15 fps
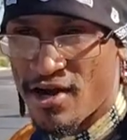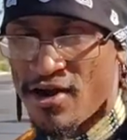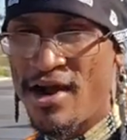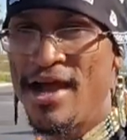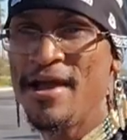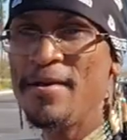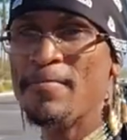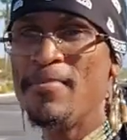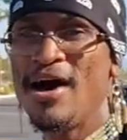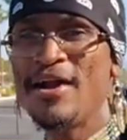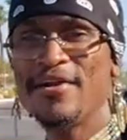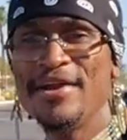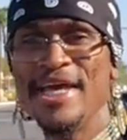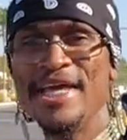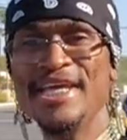All right,
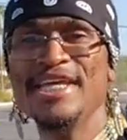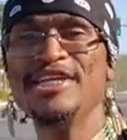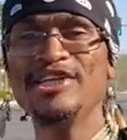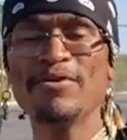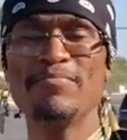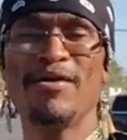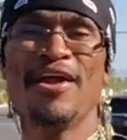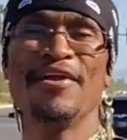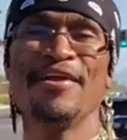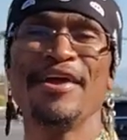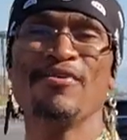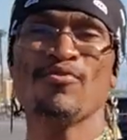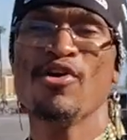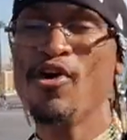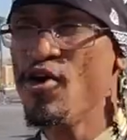modern day Egypt, modern
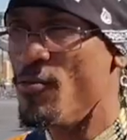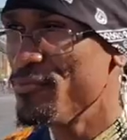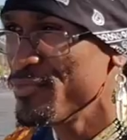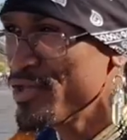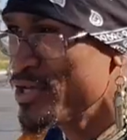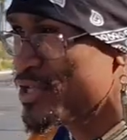day Rome.